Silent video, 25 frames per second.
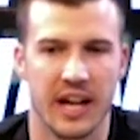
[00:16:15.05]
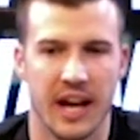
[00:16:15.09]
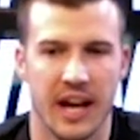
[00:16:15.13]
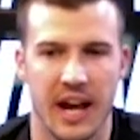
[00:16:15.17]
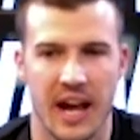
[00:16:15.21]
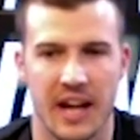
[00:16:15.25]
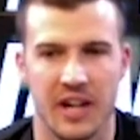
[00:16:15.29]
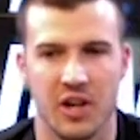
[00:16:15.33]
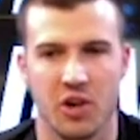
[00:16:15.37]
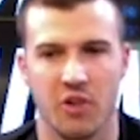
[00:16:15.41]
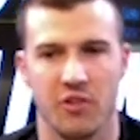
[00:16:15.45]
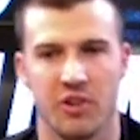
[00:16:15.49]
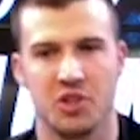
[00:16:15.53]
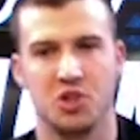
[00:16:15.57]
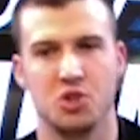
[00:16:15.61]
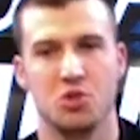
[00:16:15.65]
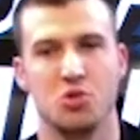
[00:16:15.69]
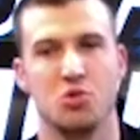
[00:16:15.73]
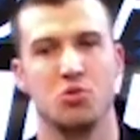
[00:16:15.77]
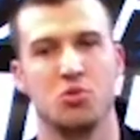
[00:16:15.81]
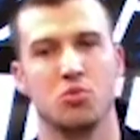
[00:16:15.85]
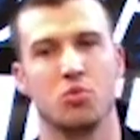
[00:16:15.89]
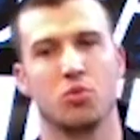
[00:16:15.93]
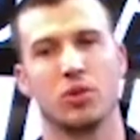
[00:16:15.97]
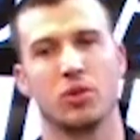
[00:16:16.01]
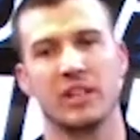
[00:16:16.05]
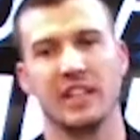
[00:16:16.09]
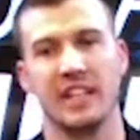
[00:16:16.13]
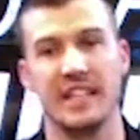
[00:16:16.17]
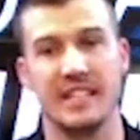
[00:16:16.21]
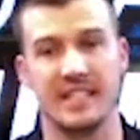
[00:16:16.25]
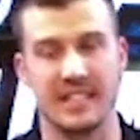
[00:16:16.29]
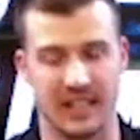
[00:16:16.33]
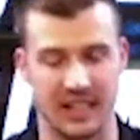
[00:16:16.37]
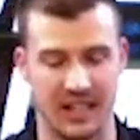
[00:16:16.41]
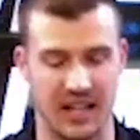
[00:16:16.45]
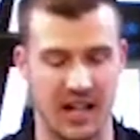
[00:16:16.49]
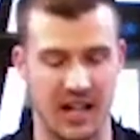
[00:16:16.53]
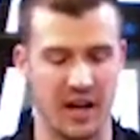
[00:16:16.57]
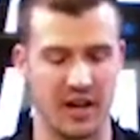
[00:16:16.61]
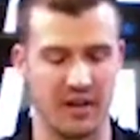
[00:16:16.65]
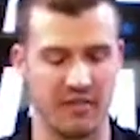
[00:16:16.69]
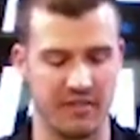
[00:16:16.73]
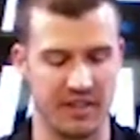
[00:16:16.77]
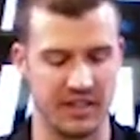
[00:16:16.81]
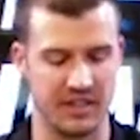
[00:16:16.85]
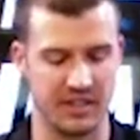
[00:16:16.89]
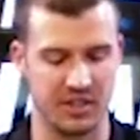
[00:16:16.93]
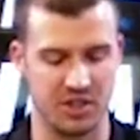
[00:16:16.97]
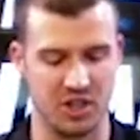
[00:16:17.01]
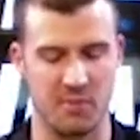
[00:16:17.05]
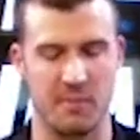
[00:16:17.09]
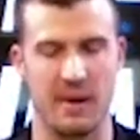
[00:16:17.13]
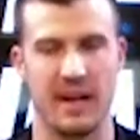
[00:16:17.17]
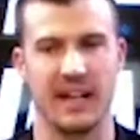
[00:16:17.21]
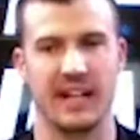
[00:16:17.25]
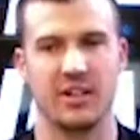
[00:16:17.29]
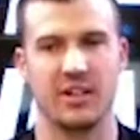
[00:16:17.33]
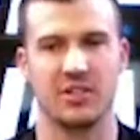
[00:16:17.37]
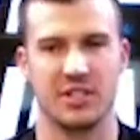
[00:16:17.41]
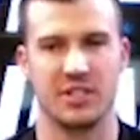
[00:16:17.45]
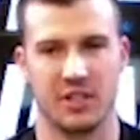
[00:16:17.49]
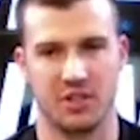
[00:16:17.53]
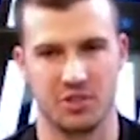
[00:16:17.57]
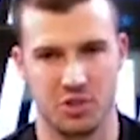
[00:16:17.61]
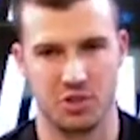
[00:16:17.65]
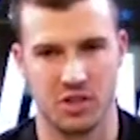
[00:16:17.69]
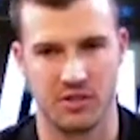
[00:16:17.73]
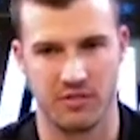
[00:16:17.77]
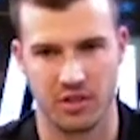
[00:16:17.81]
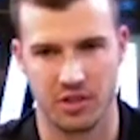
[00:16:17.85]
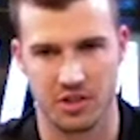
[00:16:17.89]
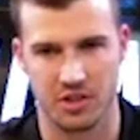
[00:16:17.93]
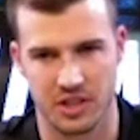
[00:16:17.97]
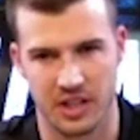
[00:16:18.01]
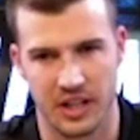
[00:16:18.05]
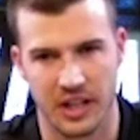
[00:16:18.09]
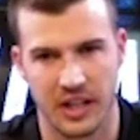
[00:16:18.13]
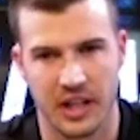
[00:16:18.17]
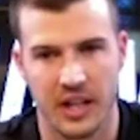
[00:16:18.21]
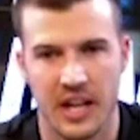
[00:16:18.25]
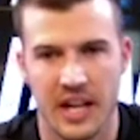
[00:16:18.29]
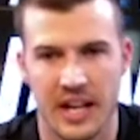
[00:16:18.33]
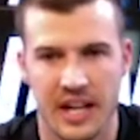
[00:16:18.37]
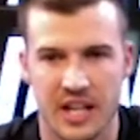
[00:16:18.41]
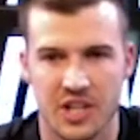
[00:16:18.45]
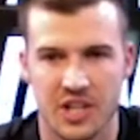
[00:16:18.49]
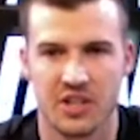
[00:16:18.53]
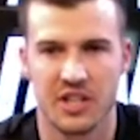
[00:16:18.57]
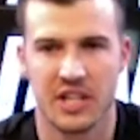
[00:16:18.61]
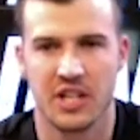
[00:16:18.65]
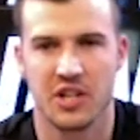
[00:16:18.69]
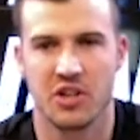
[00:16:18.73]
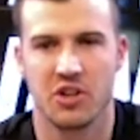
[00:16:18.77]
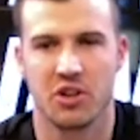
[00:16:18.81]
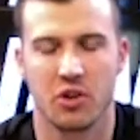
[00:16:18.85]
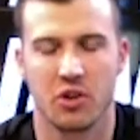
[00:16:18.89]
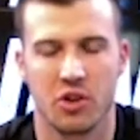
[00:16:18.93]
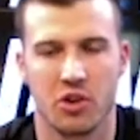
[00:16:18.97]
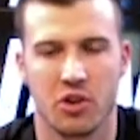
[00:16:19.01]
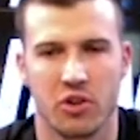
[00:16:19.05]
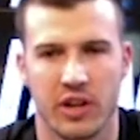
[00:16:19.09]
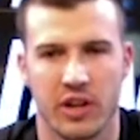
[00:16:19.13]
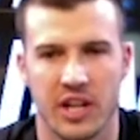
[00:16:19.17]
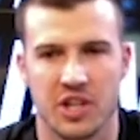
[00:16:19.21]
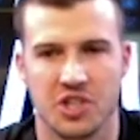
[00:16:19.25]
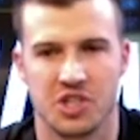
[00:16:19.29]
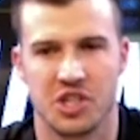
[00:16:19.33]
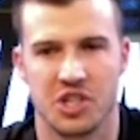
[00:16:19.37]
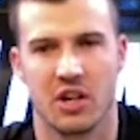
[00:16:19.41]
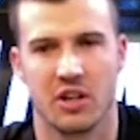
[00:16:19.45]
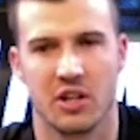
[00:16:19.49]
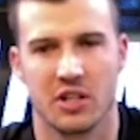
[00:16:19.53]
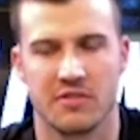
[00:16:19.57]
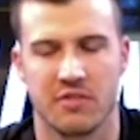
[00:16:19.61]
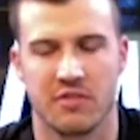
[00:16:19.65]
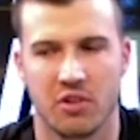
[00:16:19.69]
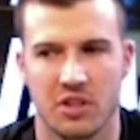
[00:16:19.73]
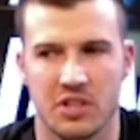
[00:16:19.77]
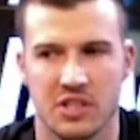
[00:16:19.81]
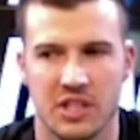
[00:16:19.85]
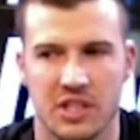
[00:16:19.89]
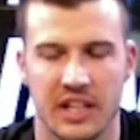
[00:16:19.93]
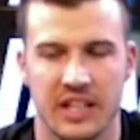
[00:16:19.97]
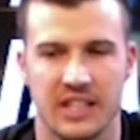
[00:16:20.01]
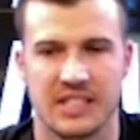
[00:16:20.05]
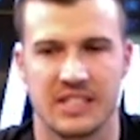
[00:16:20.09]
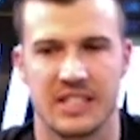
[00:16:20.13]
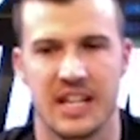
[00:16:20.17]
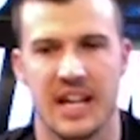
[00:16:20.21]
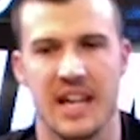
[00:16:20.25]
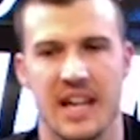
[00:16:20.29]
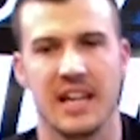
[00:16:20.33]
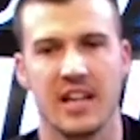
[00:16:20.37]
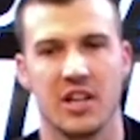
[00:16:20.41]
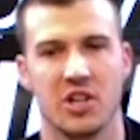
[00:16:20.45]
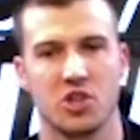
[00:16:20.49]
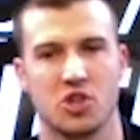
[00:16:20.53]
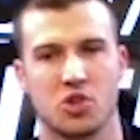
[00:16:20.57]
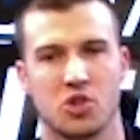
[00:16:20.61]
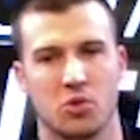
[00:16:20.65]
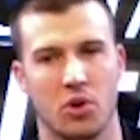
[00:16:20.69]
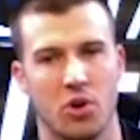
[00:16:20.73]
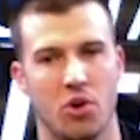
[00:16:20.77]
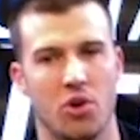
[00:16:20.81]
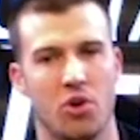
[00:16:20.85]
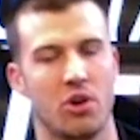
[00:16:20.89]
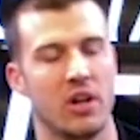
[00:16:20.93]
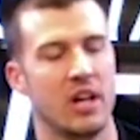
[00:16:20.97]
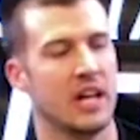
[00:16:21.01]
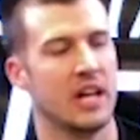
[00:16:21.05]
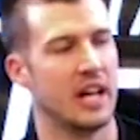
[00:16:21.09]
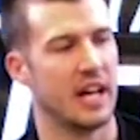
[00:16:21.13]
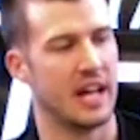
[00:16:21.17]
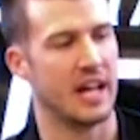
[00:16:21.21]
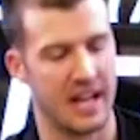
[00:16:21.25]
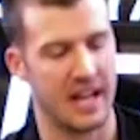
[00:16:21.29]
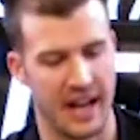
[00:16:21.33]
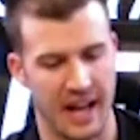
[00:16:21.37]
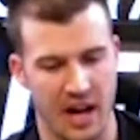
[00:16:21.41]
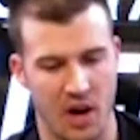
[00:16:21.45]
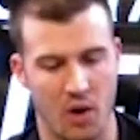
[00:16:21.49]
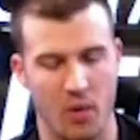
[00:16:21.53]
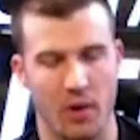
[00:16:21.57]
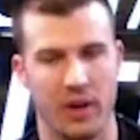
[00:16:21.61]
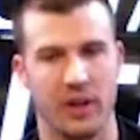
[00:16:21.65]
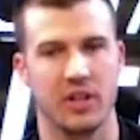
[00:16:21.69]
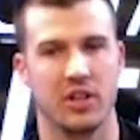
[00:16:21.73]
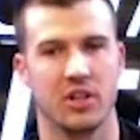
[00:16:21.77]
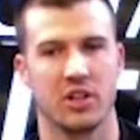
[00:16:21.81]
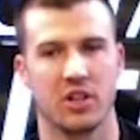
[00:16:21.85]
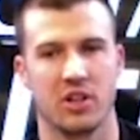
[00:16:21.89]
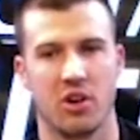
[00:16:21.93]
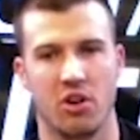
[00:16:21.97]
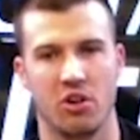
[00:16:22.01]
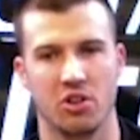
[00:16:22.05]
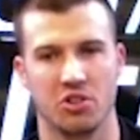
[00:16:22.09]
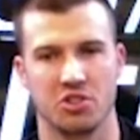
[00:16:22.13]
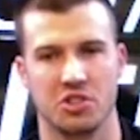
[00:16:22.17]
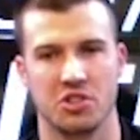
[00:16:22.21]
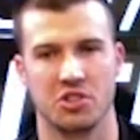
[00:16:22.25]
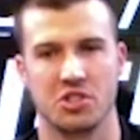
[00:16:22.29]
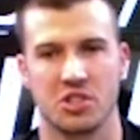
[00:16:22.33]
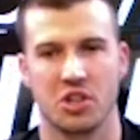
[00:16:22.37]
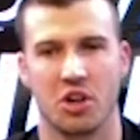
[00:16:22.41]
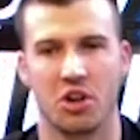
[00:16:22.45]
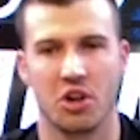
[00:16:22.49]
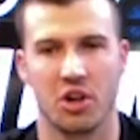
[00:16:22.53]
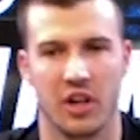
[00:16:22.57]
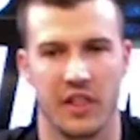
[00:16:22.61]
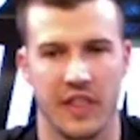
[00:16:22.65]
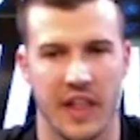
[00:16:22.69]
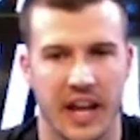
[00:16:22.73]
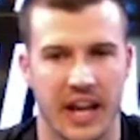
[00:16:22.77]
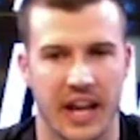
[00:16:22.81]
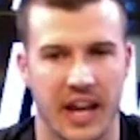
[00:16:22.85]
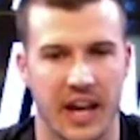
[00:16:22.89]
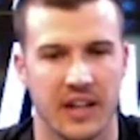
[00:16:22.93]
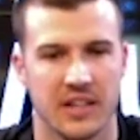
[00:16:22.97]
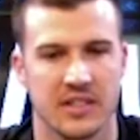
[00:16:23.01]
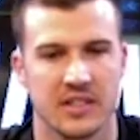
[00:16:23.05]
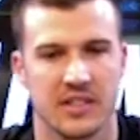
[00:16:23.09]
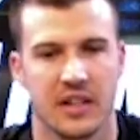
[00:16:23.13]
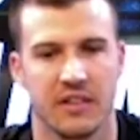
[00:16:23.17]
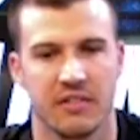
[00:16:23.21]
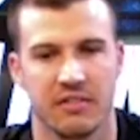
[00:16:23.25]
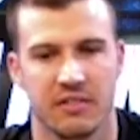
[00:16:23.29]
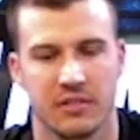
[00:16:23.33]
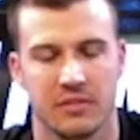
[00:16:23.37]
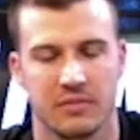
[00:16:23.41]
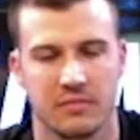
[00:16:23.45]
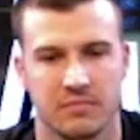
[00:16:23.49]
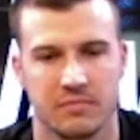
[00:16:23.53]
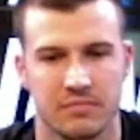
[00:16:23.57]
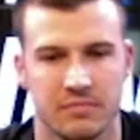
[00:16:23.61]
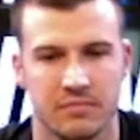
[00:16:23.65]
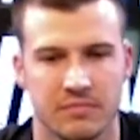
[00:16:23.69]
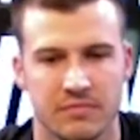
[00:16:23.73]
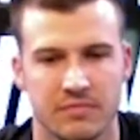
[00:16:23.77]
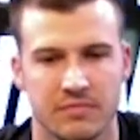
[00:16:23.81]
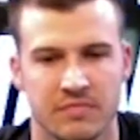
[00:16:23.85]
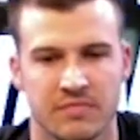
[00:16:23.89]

I know that you release a lot of this in your Medicare Sales University. Is there anything you're, you're okay sharing as far as like staying in control and how a call should start and that kind of stuff? Yeah,